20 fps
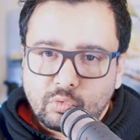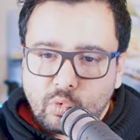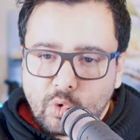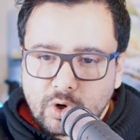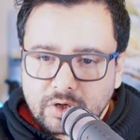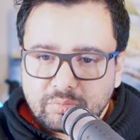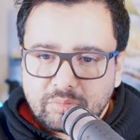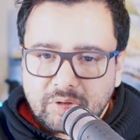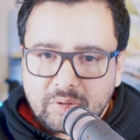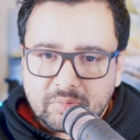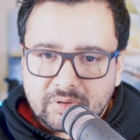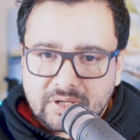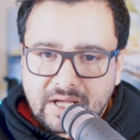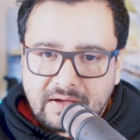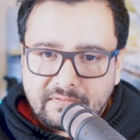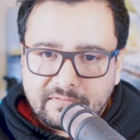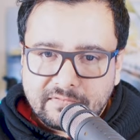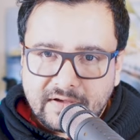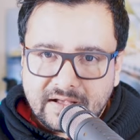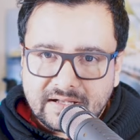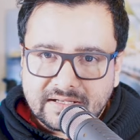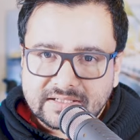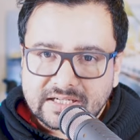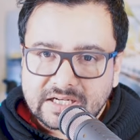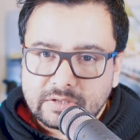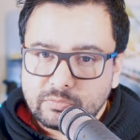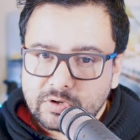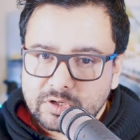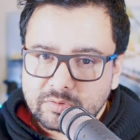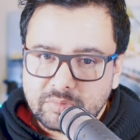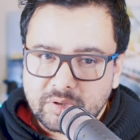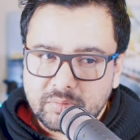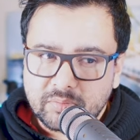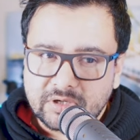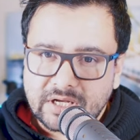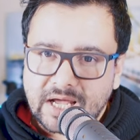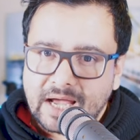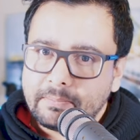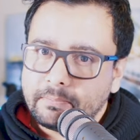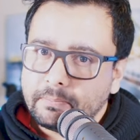what people have felt and what
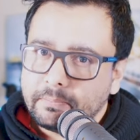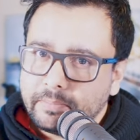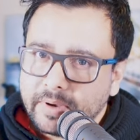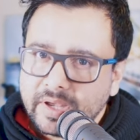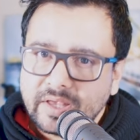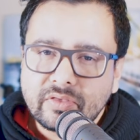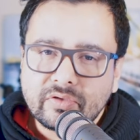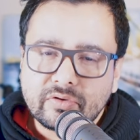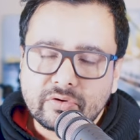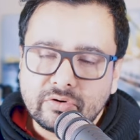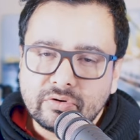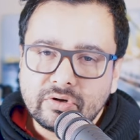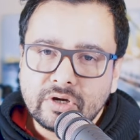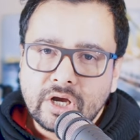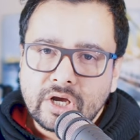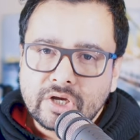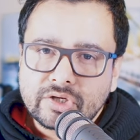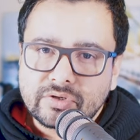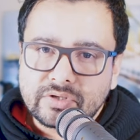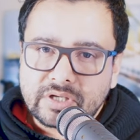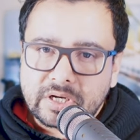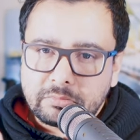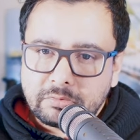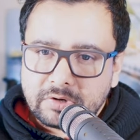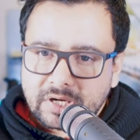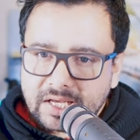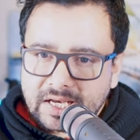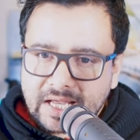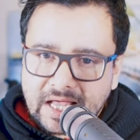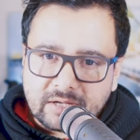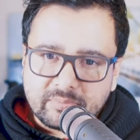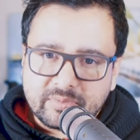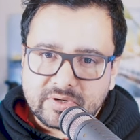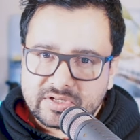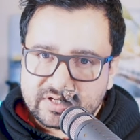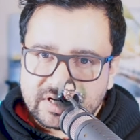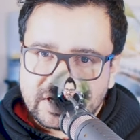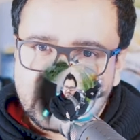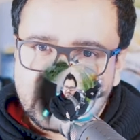people have been through so that we can help each